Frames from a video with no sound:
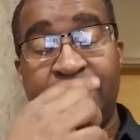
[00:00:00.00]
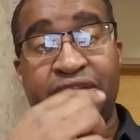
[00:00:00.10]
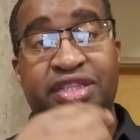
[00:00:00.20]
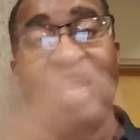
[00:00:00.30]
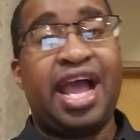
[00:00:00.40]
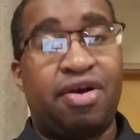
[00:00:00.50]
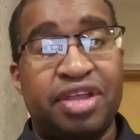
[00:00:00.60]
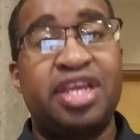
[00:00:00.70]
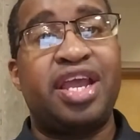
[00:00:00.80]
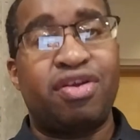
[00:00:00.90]
Now,
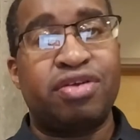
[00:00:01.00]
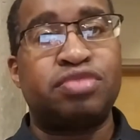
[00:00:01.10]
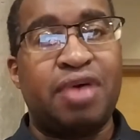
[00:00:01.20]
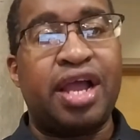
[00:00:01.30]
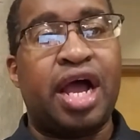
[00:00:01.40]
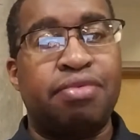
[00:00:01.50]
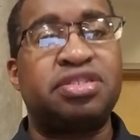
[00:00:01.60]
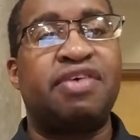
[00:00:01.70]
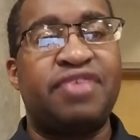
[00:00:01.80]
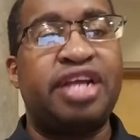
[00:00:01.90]
here's my
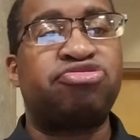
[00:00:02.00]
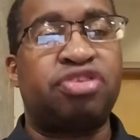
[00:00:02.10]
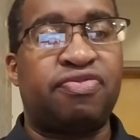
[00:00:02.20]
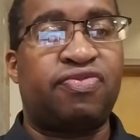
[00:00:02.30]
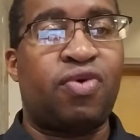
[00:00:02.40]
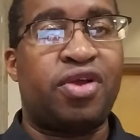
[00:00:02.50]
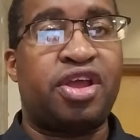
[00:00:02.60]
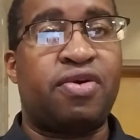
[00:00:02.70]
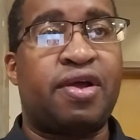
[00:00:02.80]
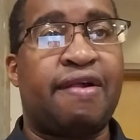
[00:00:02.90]
observation for you.